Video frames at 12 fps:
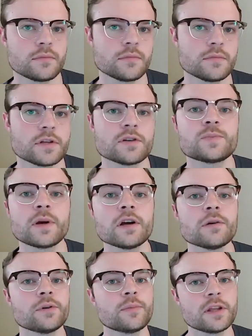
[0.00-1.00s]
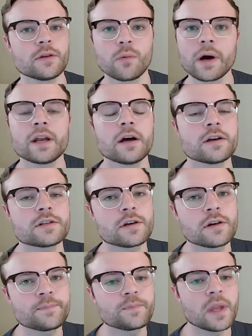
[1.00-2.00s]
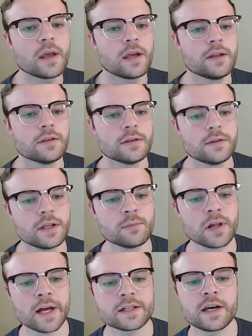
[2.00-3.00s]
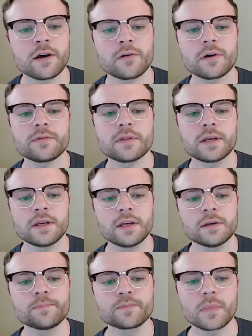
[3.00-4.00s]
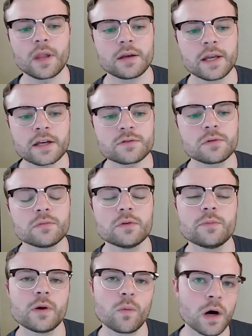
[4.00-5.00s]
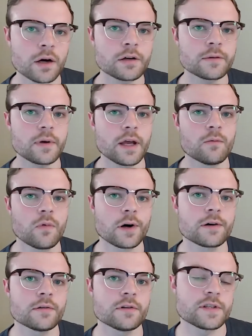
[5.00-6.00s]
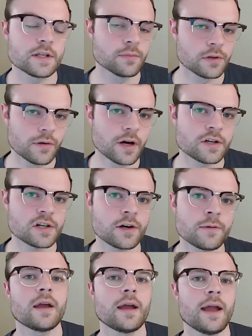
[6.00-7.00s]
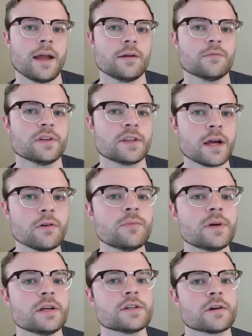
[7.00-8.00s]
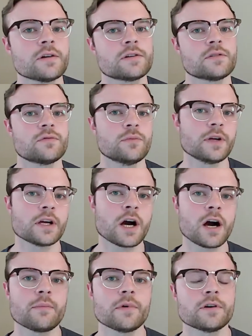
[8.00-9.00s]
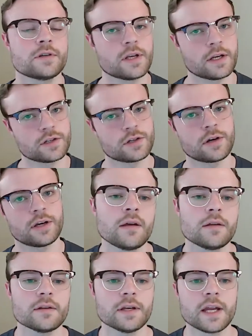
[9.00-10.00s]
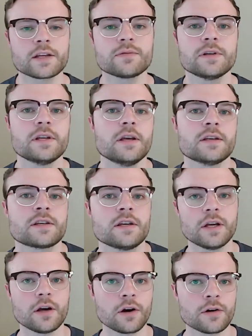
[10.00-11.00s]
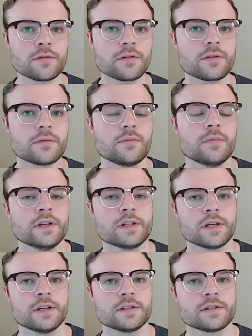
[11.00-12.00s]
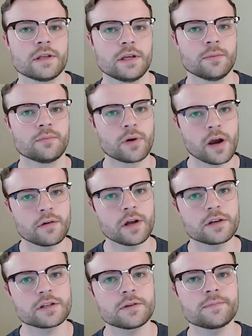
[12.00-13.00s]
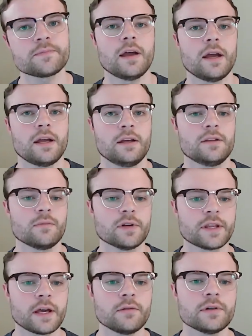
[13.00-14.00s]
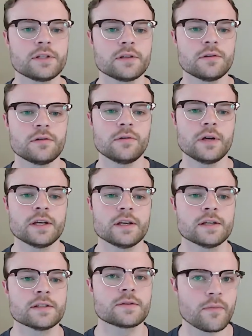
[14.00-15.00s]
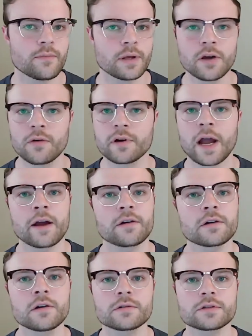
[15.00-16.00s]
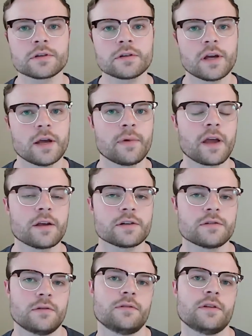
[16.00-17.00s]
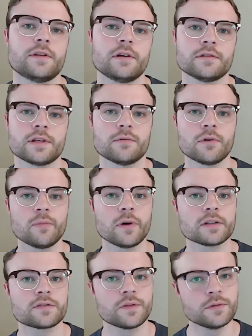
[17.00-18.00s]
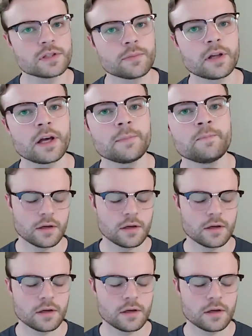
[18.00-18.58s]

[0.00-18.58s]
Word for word: So spirit would be the white ajah in the Black Tower. The next one would be Water, and Water is the Blue Ajah, and what they would be in charge of would be commerce and trade. The next one is going to be Earth, which is the Brown Ajah, and what they would do is be over agriculture and making sure that there is a robust food supply.